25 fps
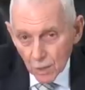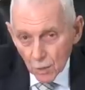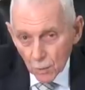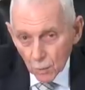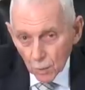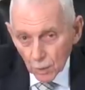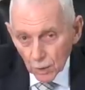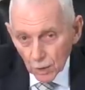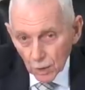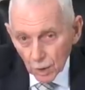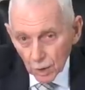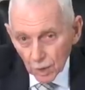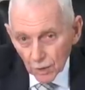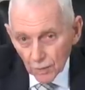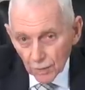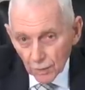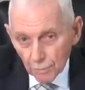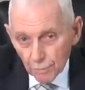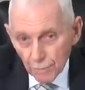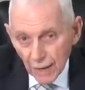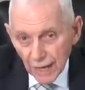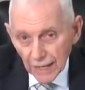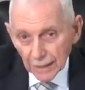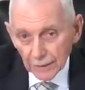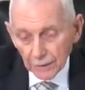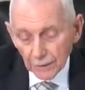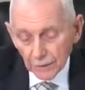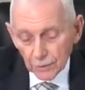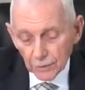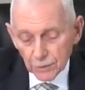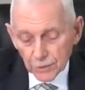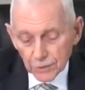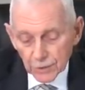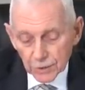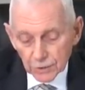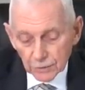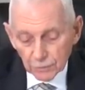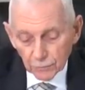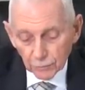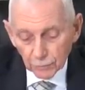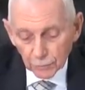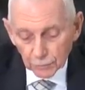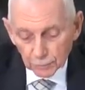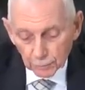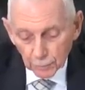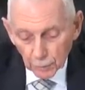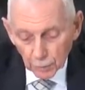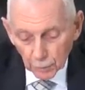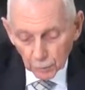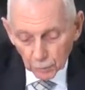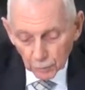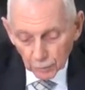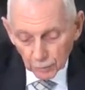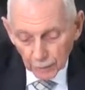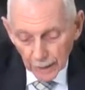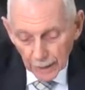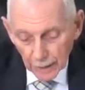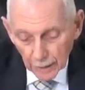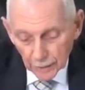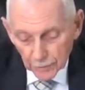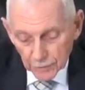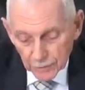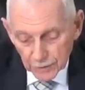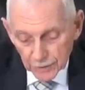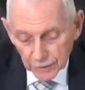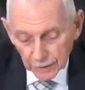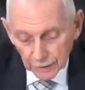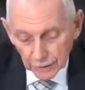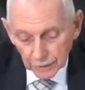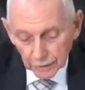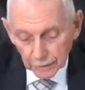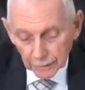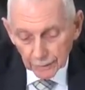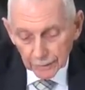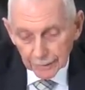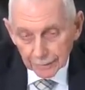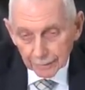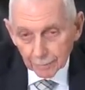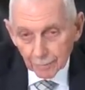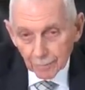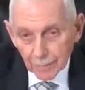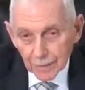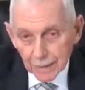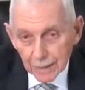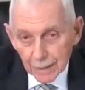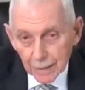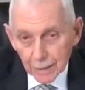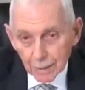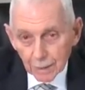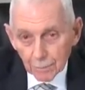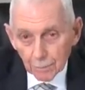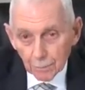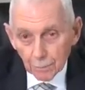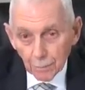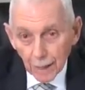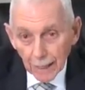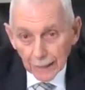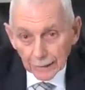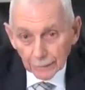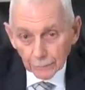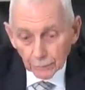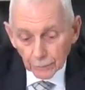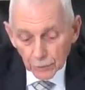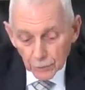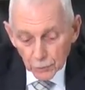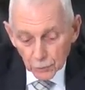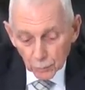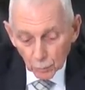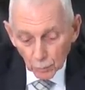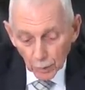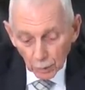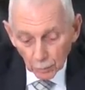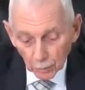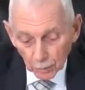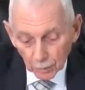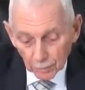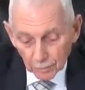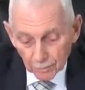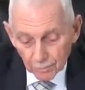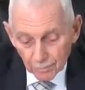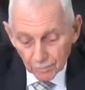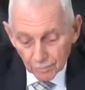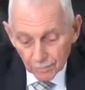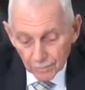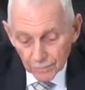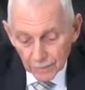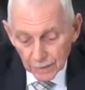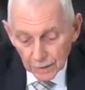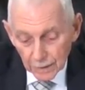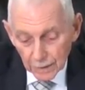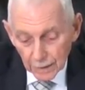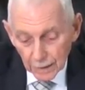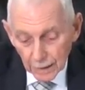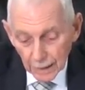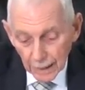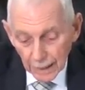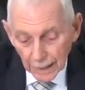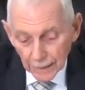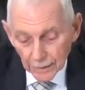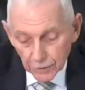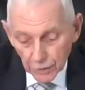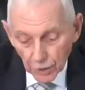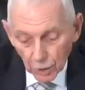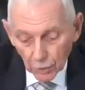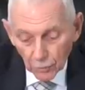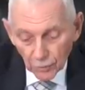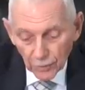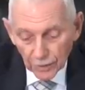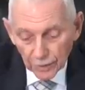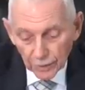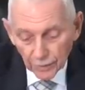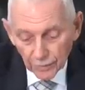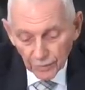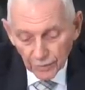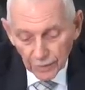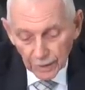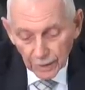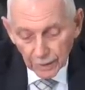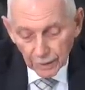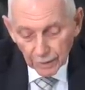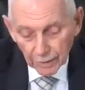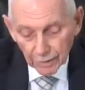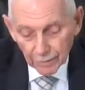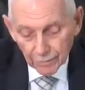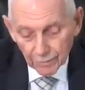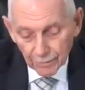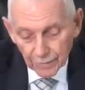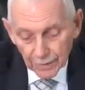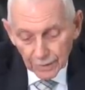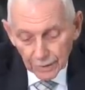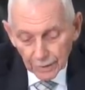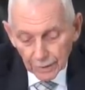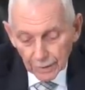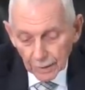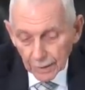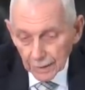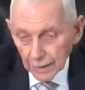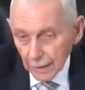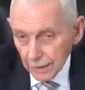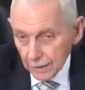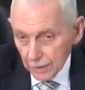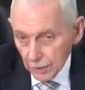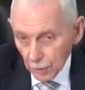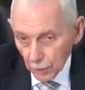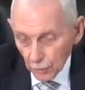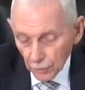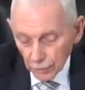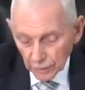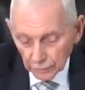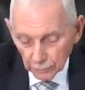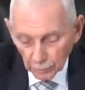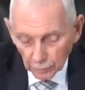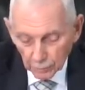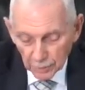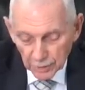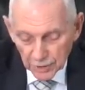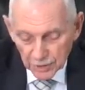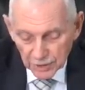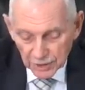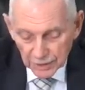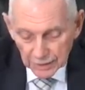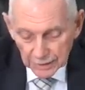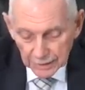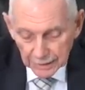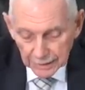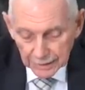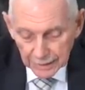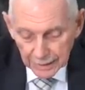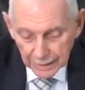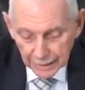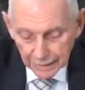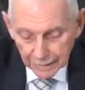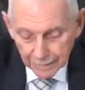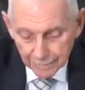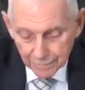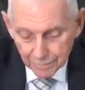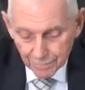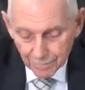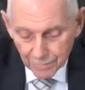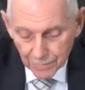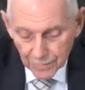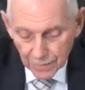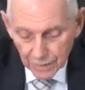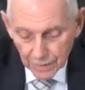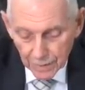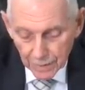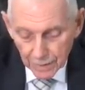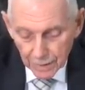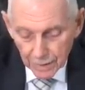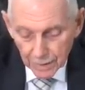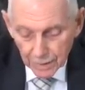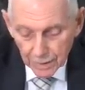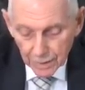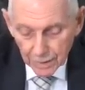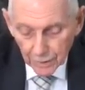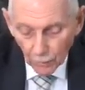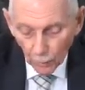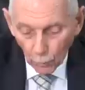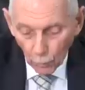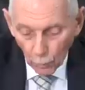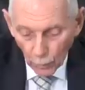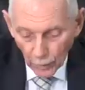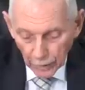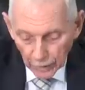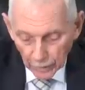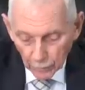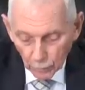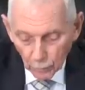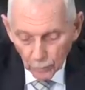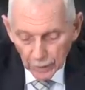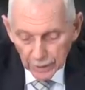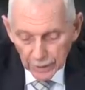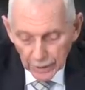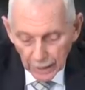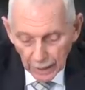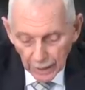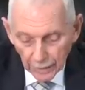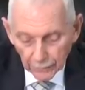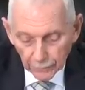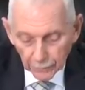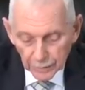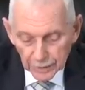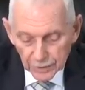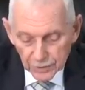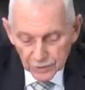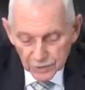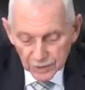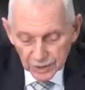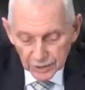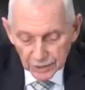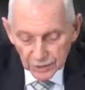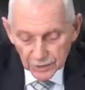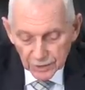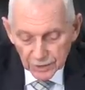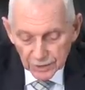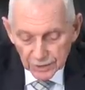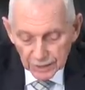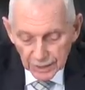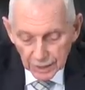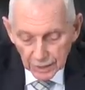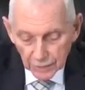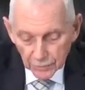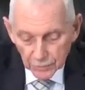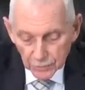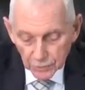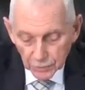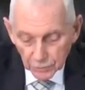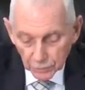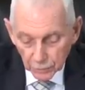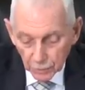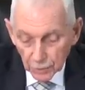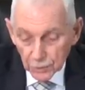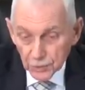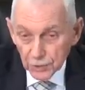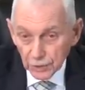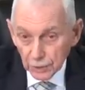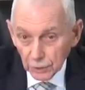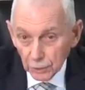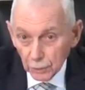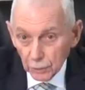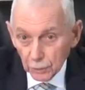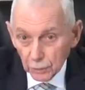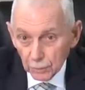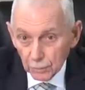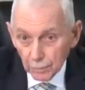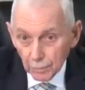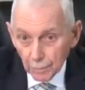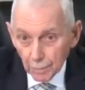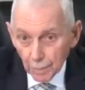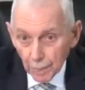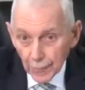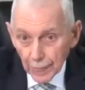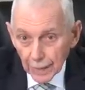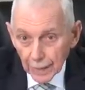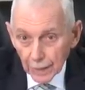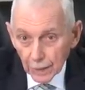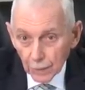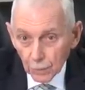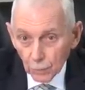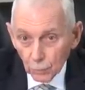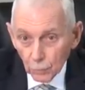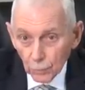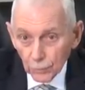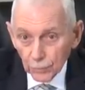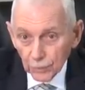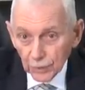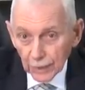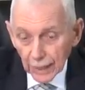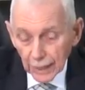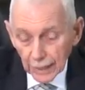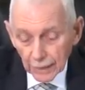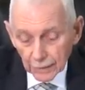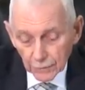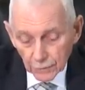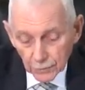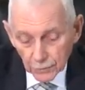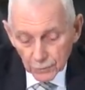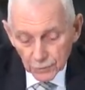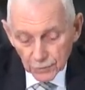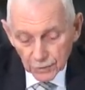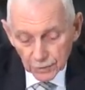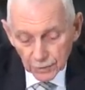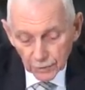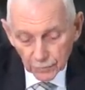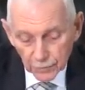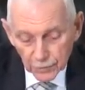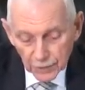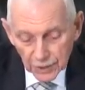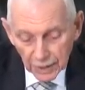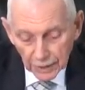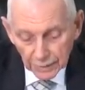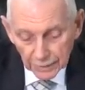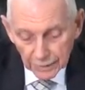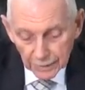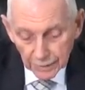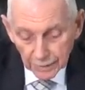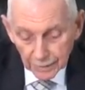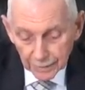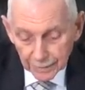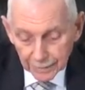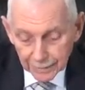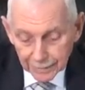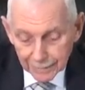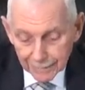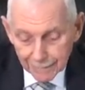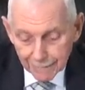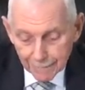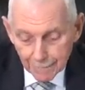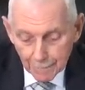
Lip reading: Where are the banners in football grounds declaring migrants welcome? I know they are there, and I know they will be seen again when we gather in cities and towns across the globe with candles of solidarity.